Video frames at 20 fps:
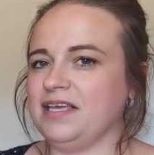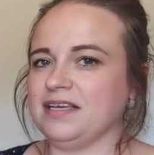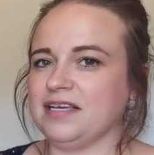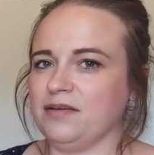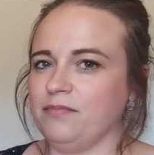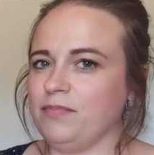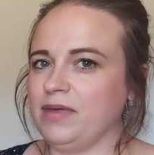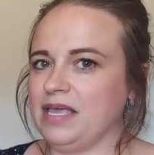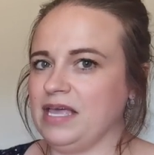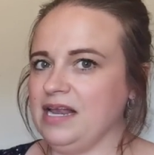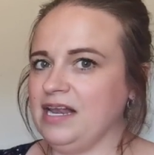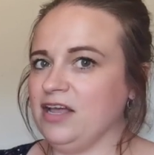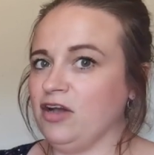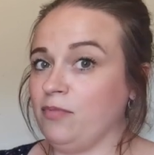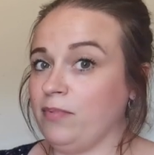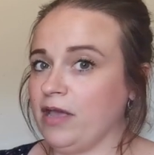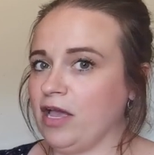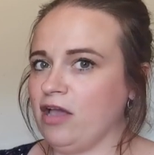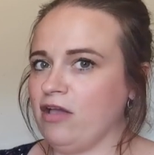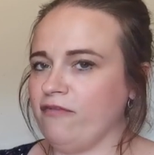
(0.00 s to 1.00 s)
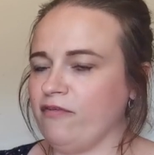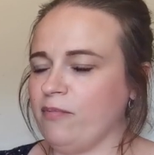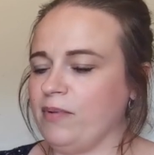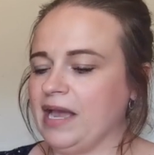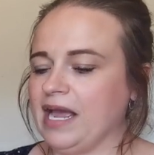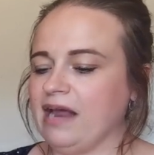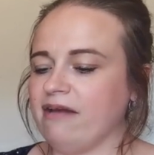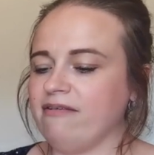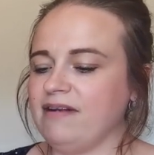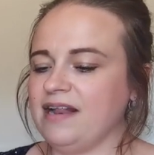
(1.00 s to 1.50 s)
it can be a little bit
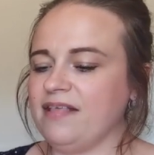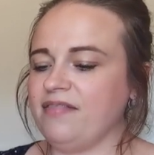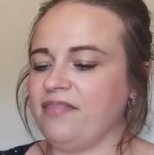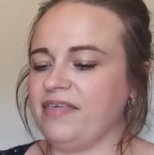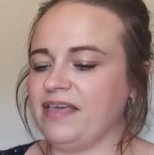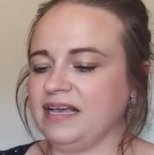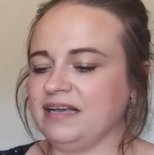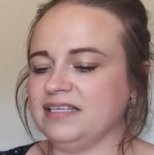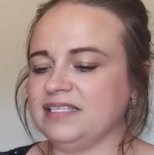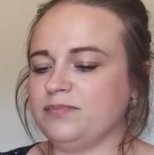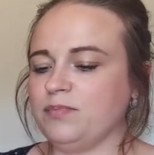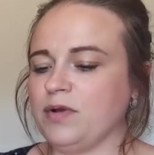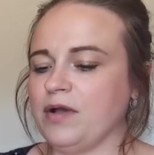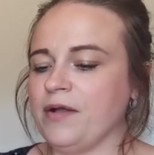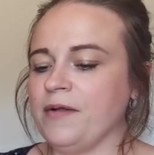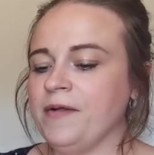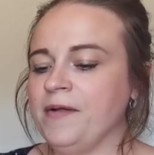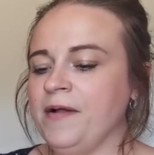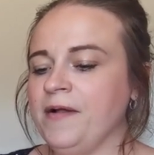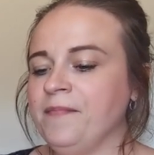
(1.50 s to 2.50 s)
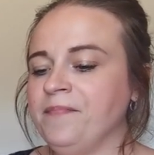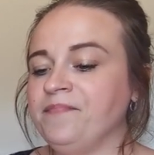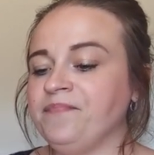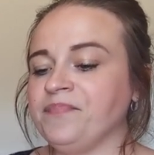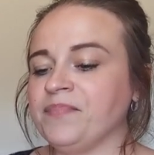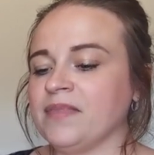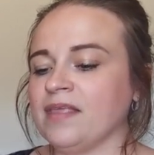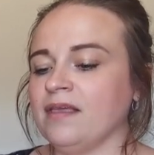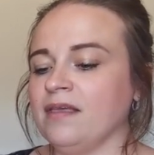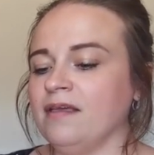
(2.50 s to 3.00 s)
overpowering in things, but
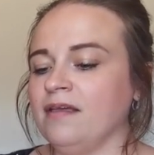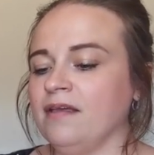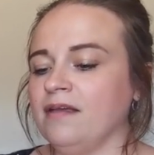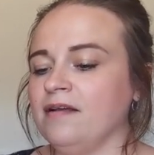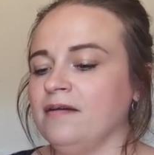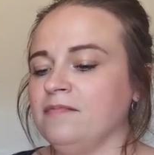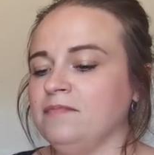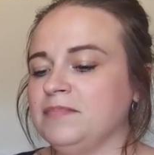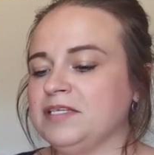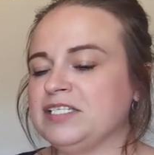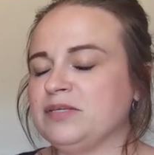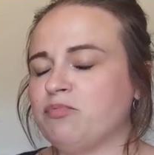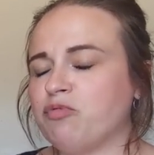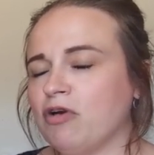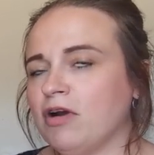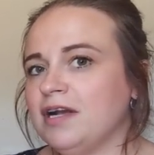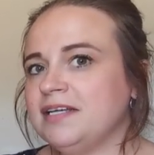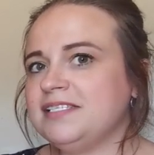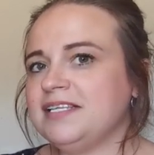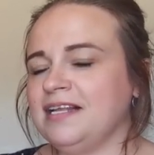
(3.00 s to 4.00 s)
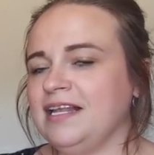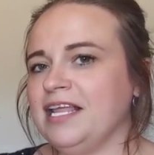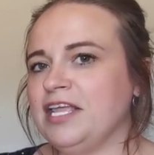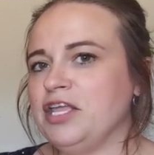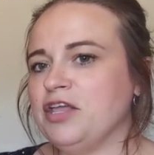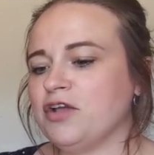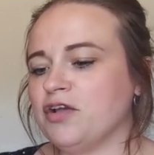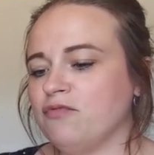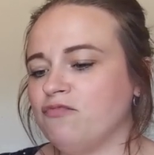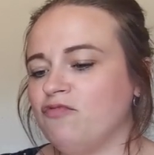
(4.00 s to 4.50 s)
surprisingly
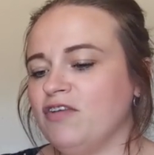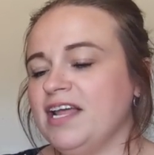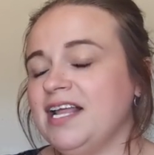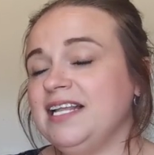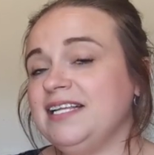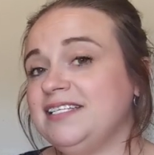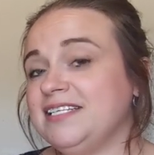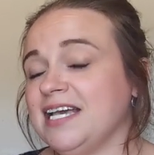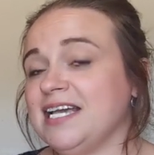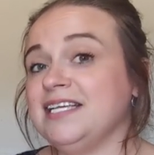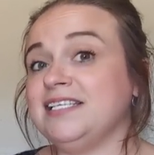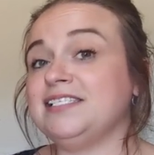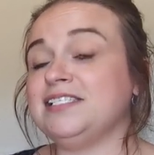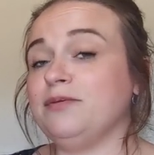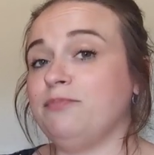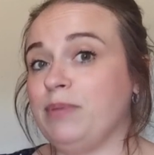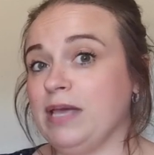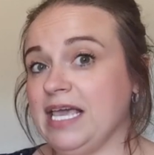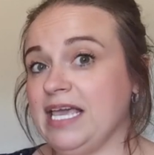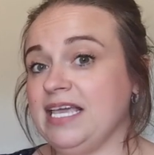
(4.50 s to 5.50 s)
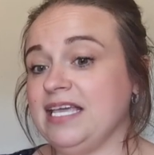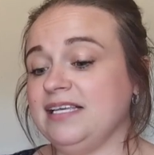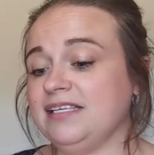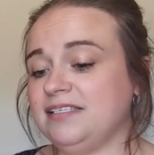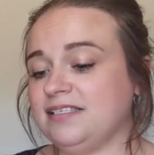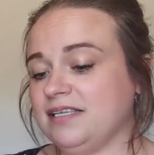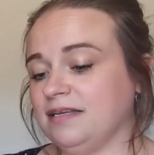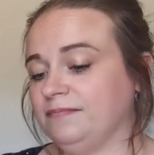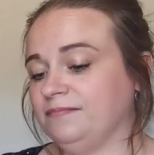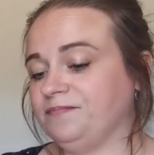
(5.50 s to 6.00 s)
you can really taste the
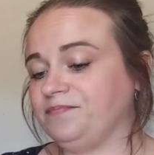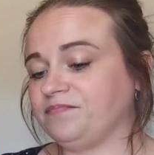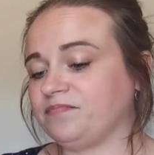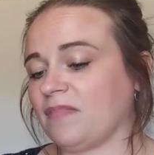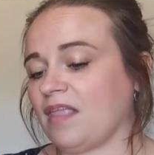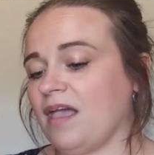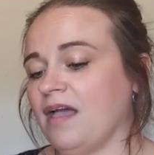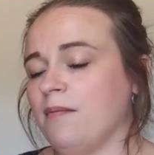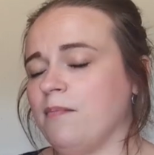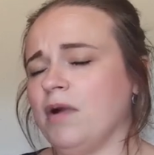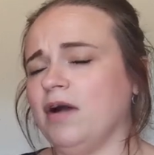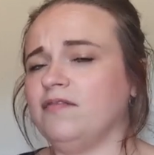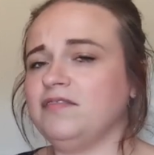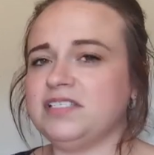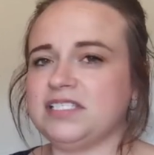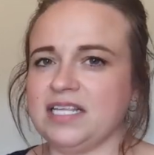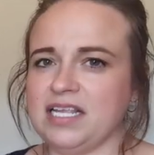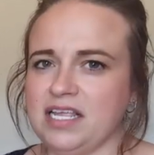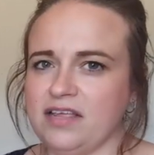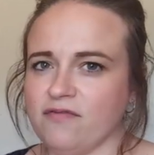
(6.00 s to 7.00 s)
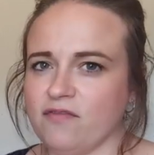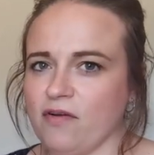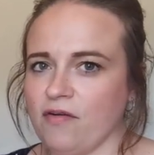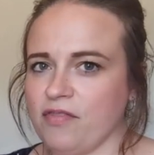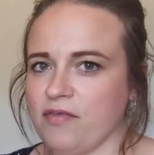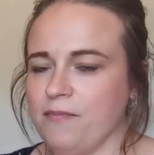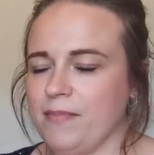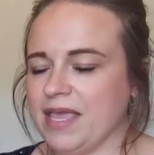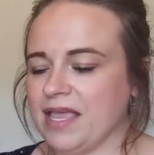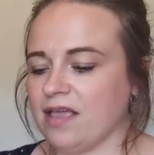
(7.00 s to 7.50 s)
peas um, obviously, you've got
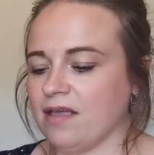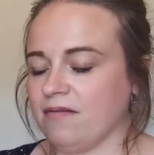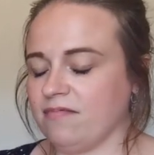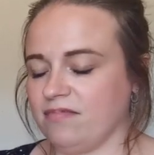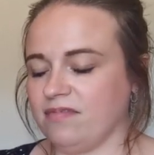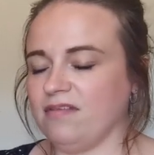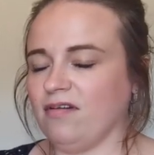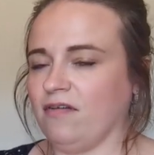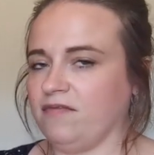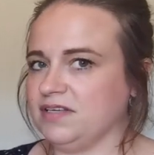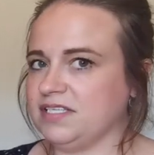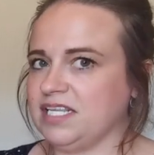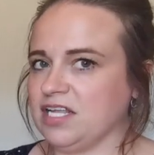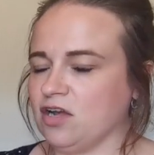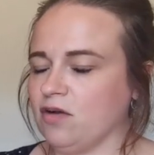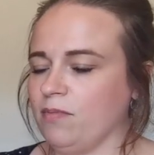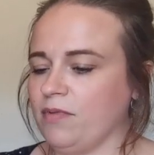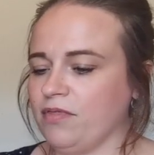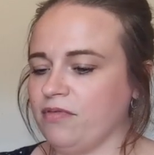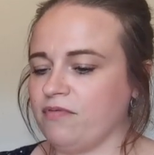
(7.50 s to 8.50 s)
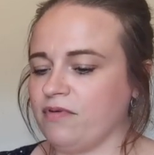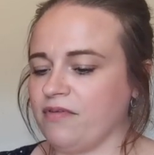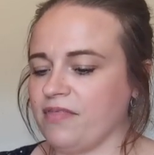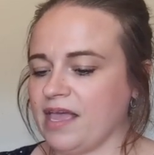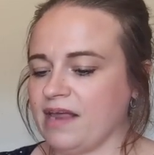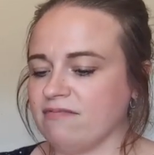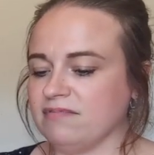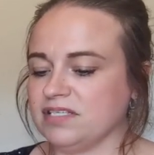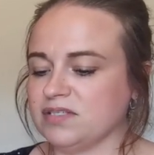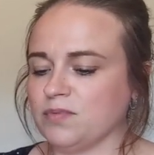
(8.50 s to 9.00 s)
the mink obviously coming through
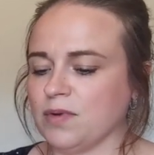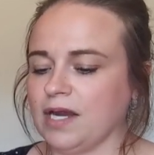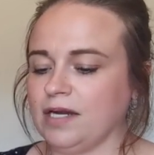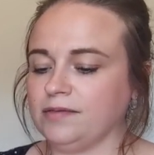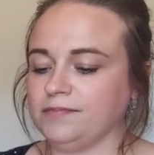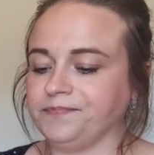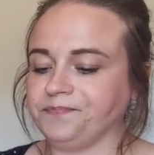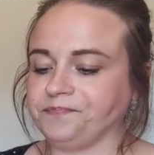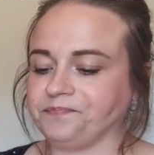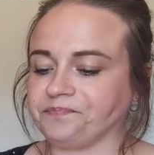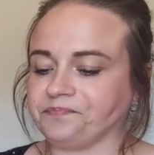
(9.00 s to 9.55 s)
there as well.